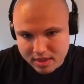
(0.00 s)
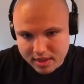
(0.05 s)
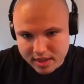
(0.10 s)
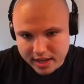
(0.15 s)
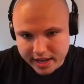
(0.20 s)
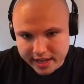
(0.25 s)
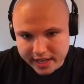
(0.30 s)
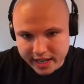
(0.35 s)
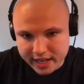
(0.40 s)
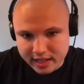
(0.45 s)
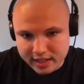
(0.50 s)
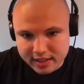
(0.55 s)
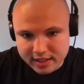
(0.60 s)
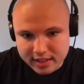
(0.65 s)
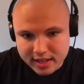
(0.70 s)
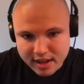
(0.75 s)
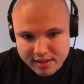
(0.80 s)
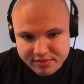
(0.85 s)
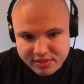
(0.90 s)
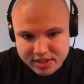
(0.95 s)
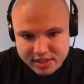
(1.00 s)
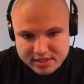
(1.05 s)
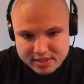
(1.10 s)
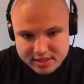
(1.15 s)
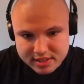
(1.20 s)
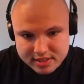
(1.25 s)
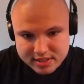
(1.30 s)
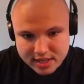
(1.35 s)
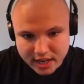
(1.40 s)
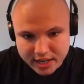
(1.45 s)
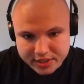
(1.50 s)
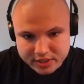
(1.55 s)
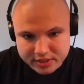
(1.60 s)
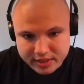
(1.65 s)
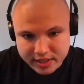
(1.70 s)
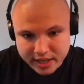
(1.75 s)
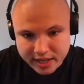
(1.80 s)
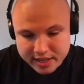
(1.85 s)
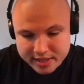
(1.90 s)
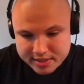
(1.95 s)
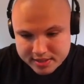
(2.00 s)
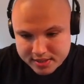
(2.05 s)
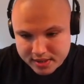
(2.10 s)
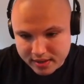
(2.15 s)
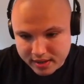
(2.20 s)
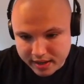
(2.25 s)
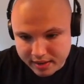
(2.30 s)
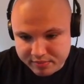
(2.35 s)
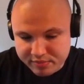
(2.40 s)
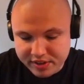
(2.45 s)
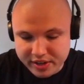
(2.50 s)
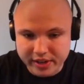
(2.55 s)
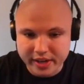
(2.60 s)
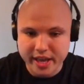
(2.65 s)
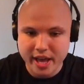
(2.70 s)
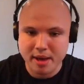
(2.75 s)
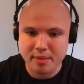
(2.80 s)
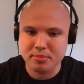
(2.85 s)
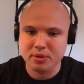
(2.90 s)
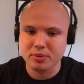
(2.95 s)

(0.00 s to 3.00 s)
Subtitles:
And I love this design, you guys. I'm very happy